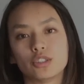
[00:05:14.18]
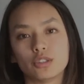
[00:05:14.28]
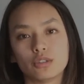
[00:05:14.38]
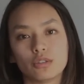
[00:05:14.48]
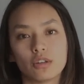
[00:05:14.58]

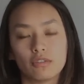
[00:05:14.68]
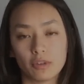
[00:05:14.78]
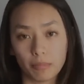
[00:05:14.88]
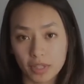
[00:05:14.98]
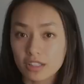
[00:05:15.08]
to
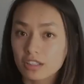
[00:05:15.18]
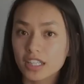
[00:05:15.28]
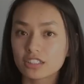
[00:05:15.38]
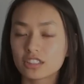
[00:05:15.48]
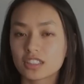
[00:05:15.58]

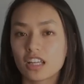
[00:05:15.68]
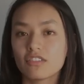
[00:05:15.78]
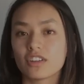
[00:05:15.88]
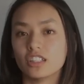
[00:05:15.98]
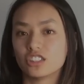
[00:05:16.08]
familiarize
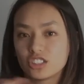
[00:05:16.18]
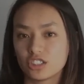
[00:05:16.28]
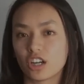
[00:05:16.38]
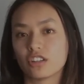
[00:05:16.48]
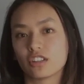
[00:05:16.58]
yourself and
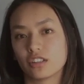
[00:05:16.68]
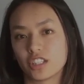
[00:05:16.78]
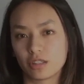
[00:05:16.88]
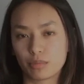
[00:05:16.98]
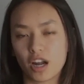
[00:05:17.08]
start the
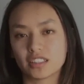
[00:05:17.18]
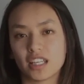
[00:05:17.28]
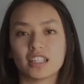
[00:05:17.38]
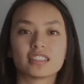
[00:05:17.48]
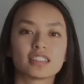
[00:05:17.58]
learning
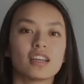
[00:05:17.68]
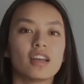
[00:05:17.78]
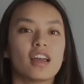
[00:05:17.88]
process.